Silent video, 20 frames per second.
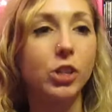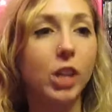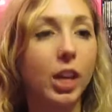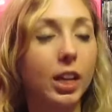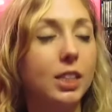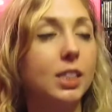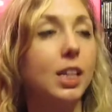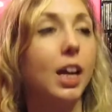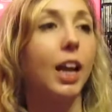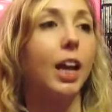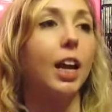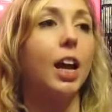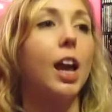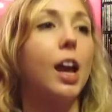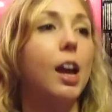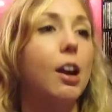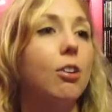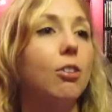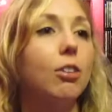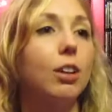Jen to hang
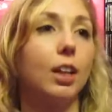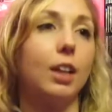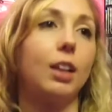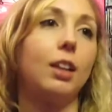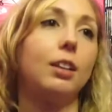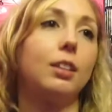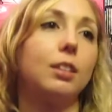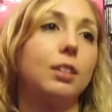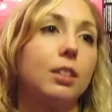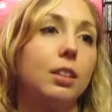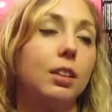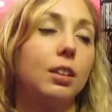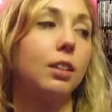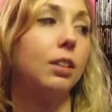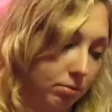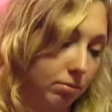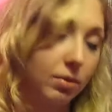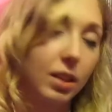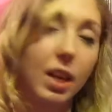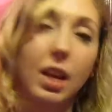out, and
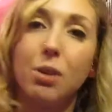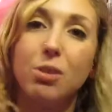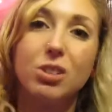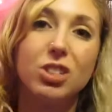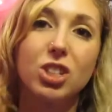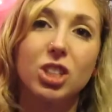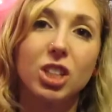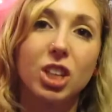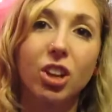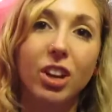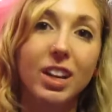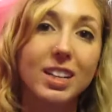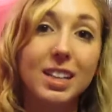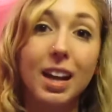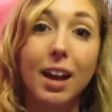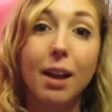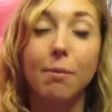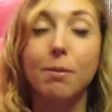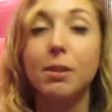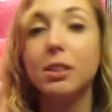it was just a great
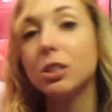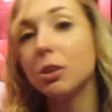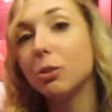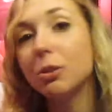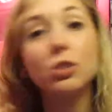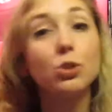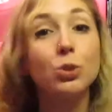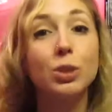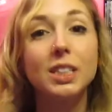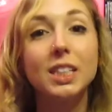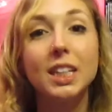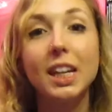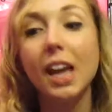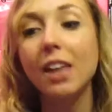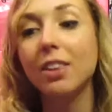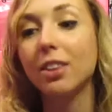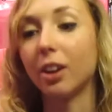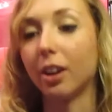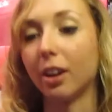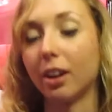time. So we joined
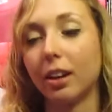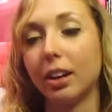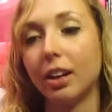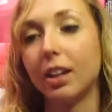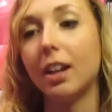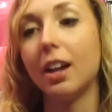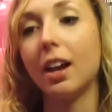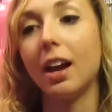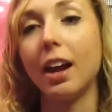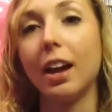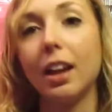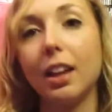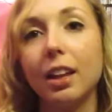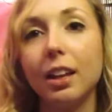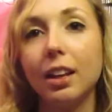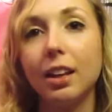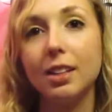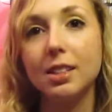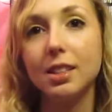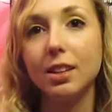together,
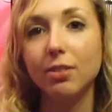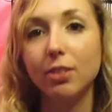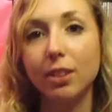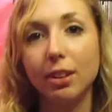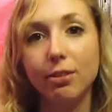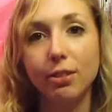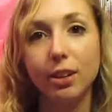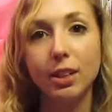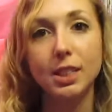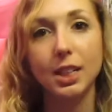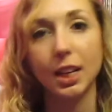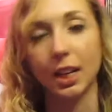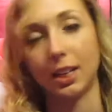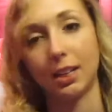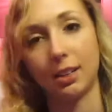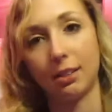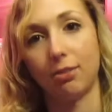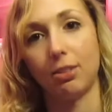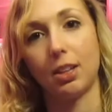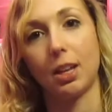and it's definitely fun to
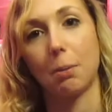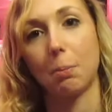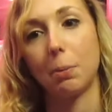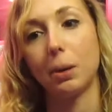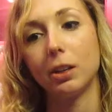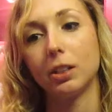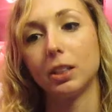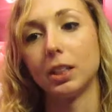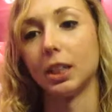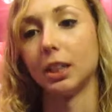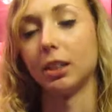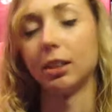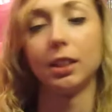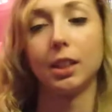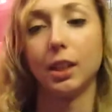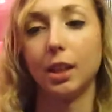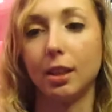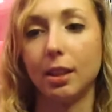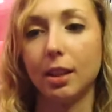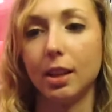have like a partner
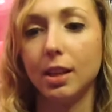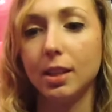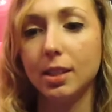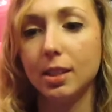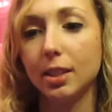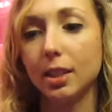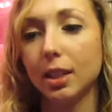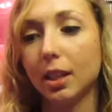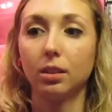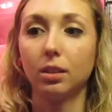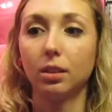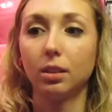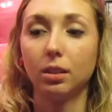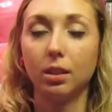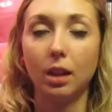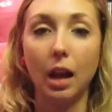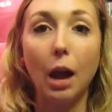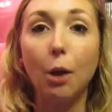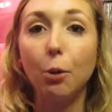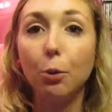in this.
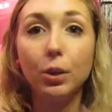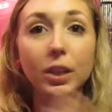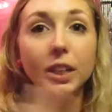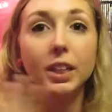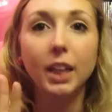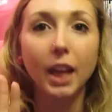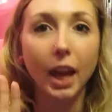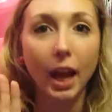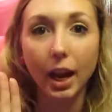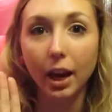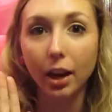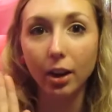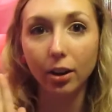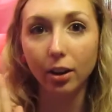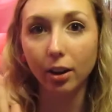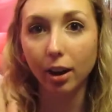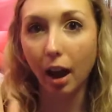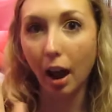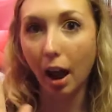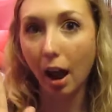I wouldn't
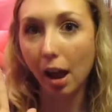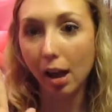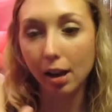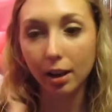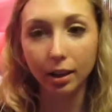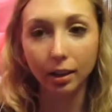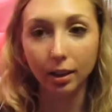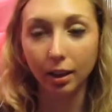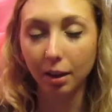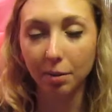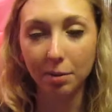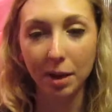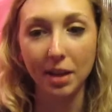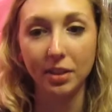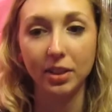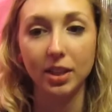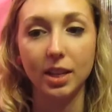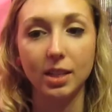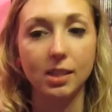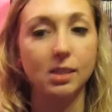care anything
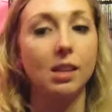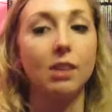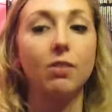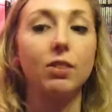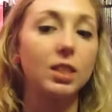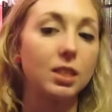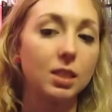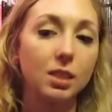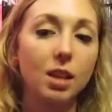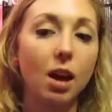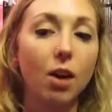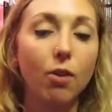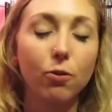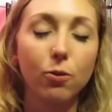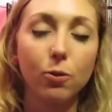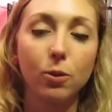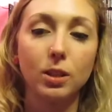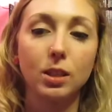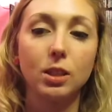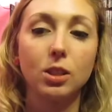about this if the
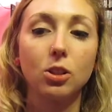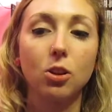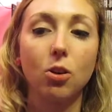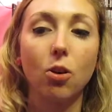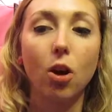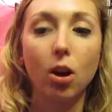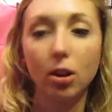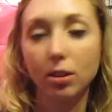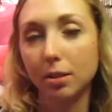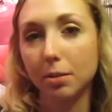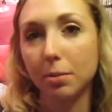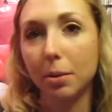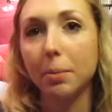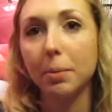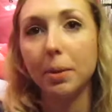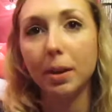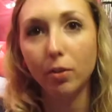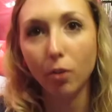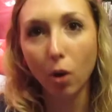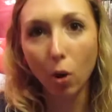stuff wasn't so awesome. I
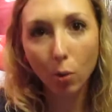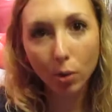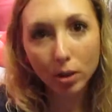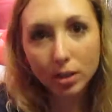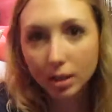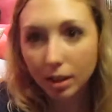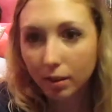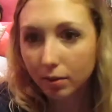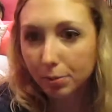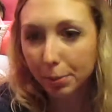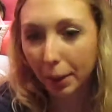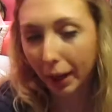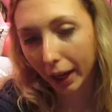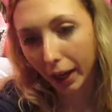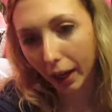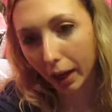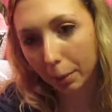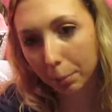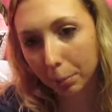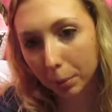mean, I've always loved
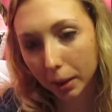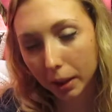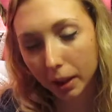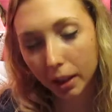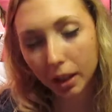makeup,